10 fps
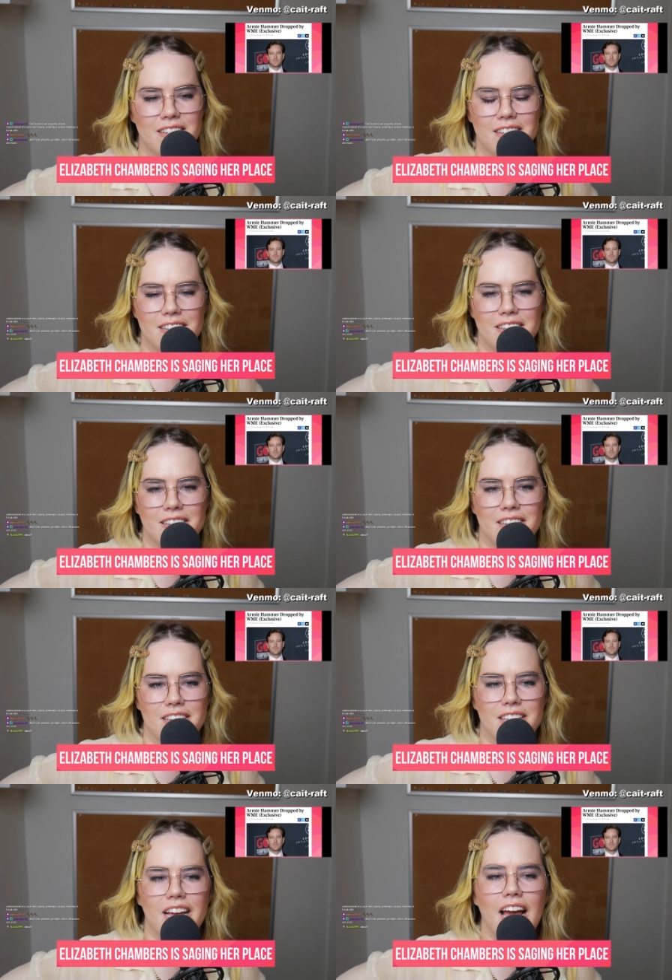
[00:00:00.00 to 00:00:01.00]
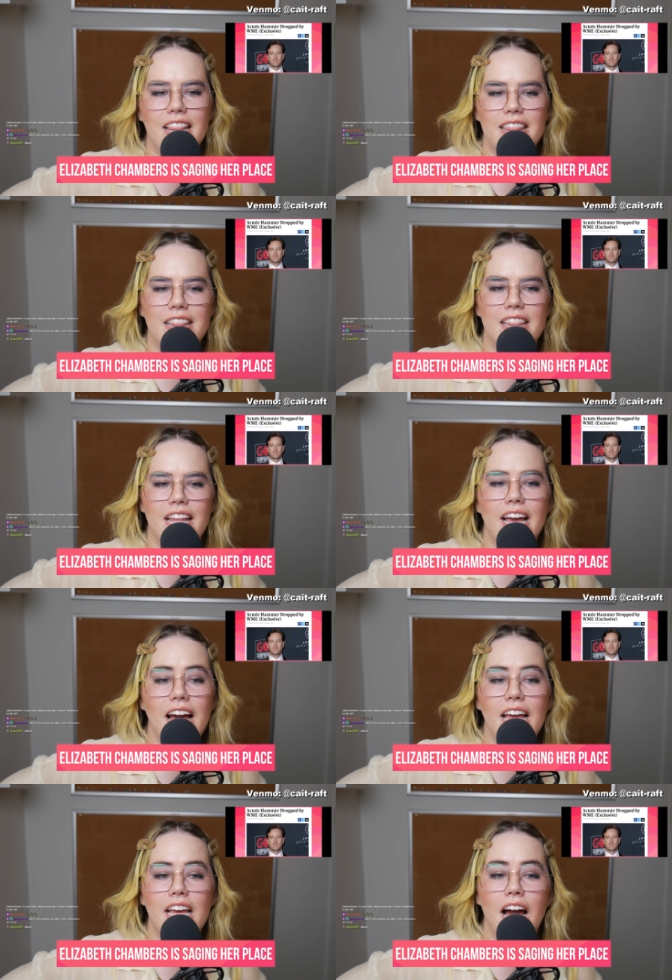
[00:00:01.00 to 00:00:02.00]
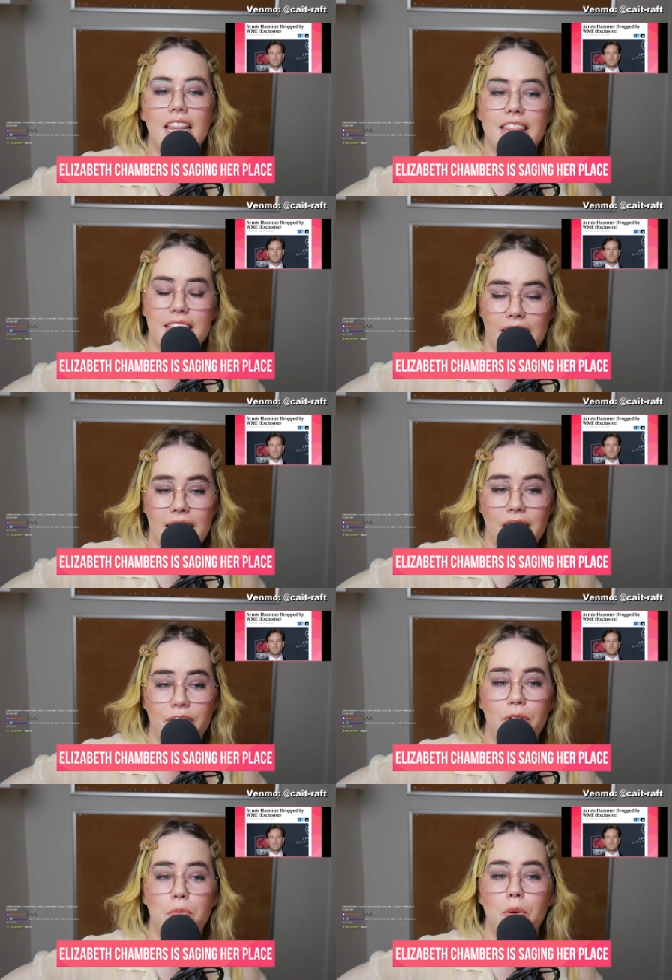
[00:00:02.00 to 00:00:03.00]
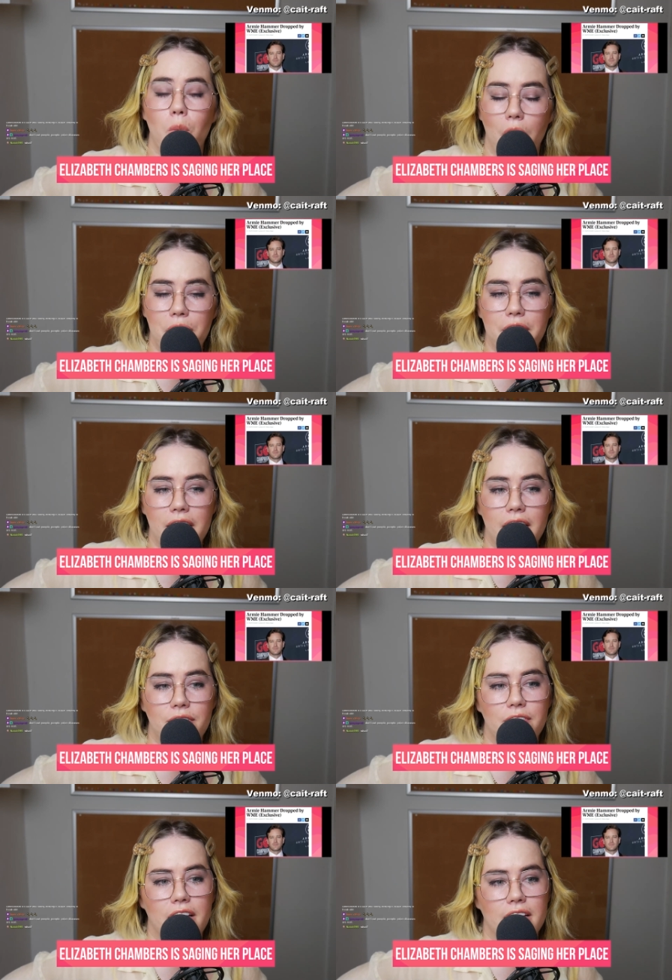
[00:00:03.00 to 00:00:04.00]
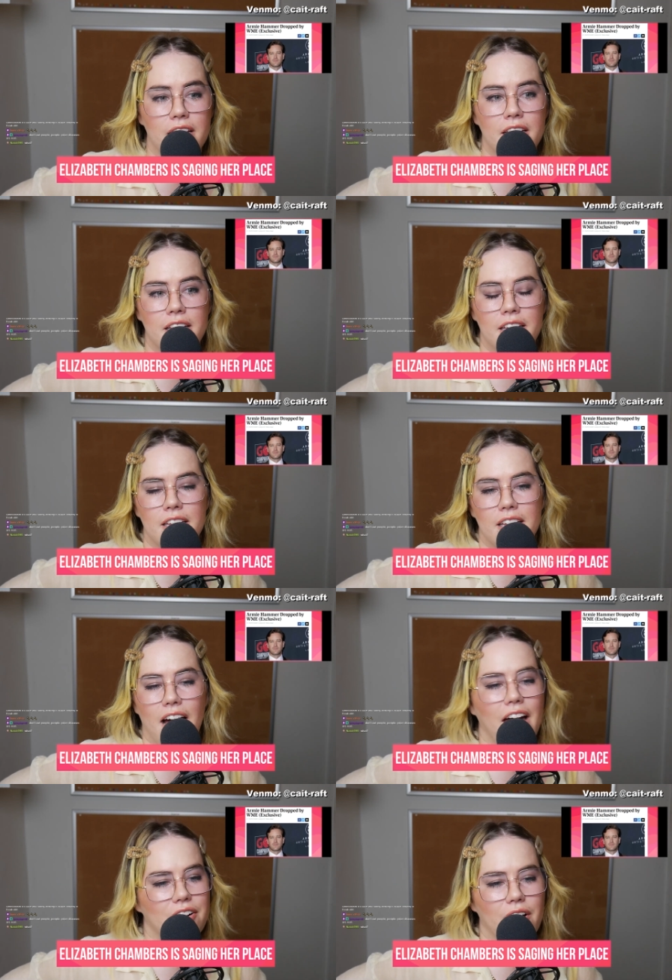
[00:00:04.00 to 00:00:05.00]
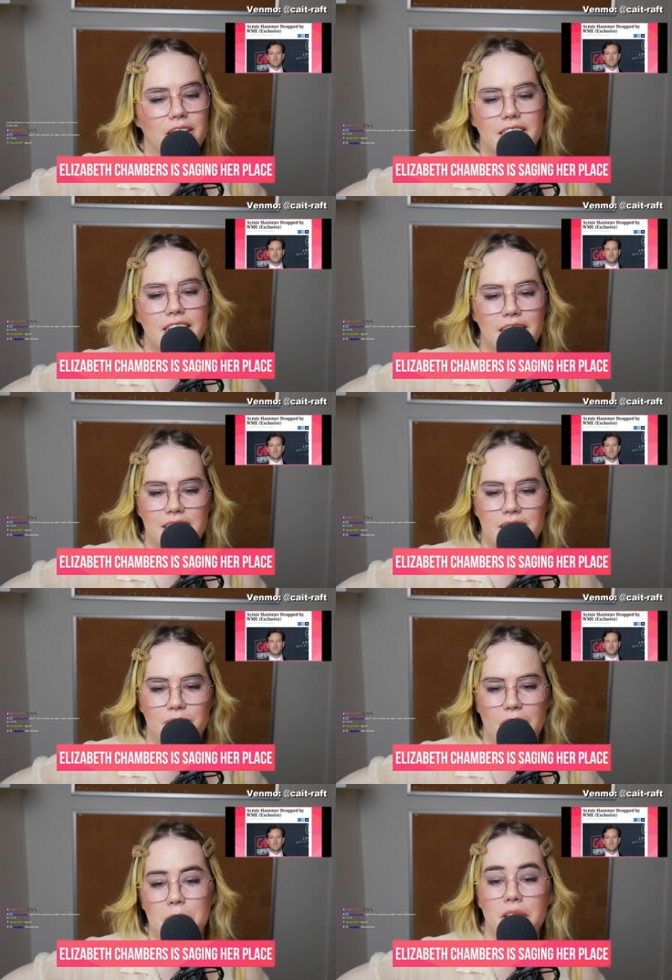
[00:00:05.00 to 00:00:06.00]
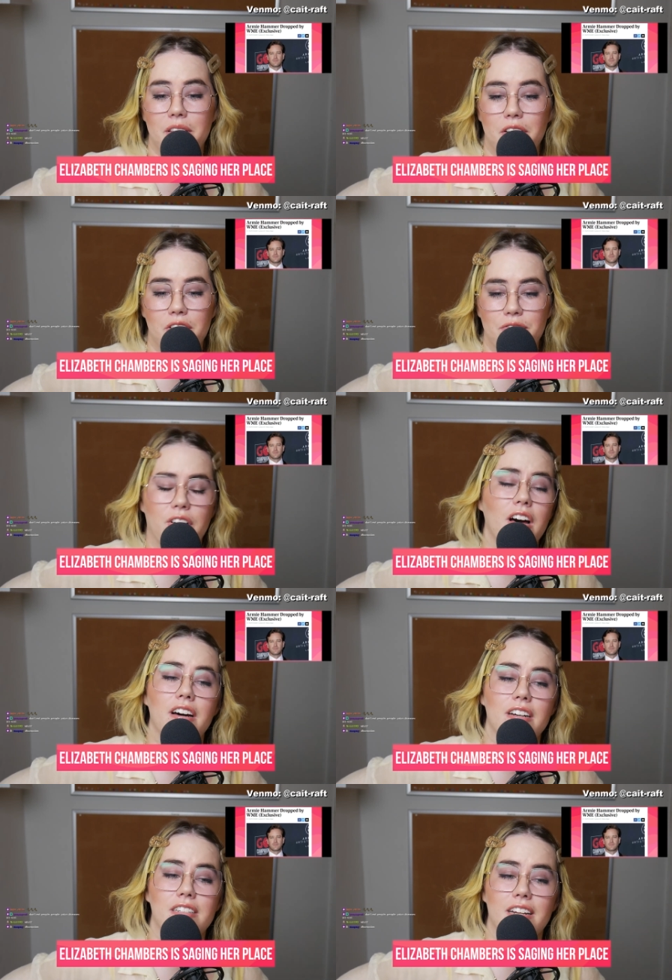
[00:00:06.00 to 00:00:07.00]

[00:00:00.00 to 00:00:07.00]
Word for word: Right. Like I like I think if it would be one thing if like I don't know. I just think he's maybe a little fucked.